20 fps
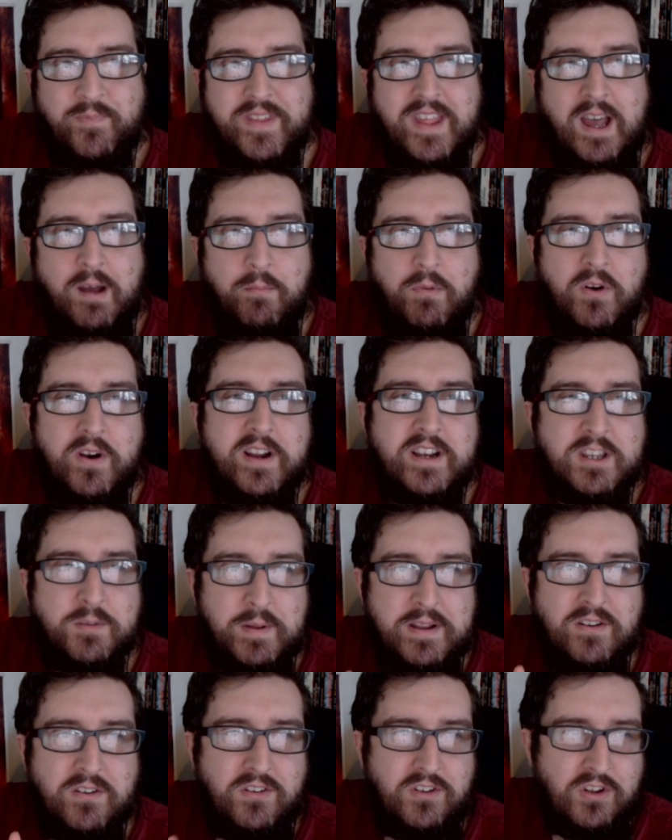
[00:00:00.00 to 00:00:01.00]
I'm not going to
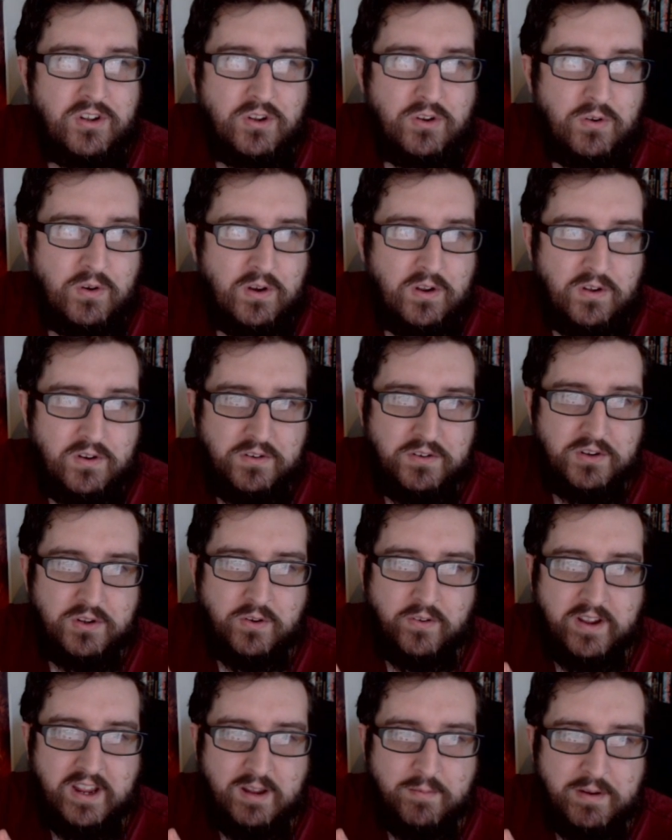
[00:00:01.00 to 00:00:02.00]
spend too long
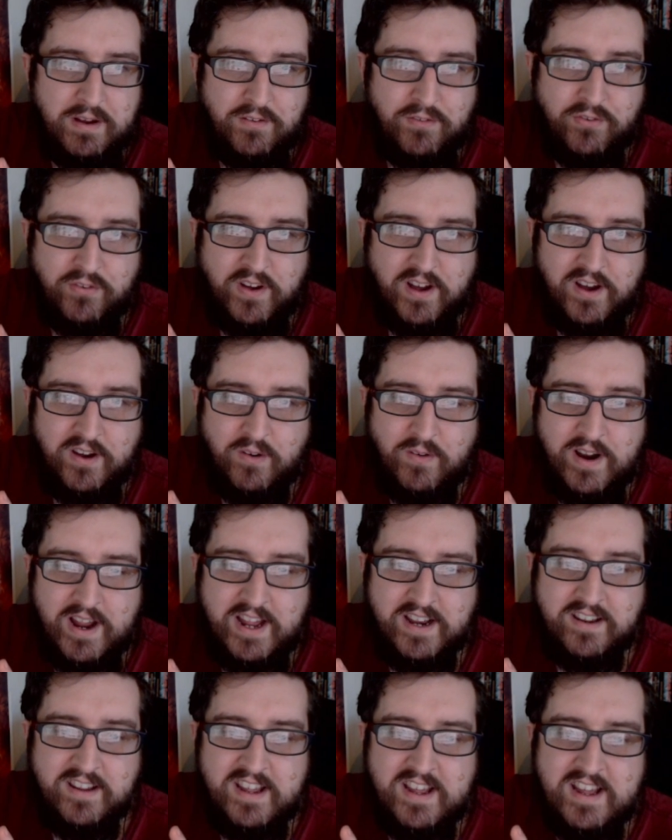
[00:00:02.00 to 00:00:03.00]
talking about Far Harad,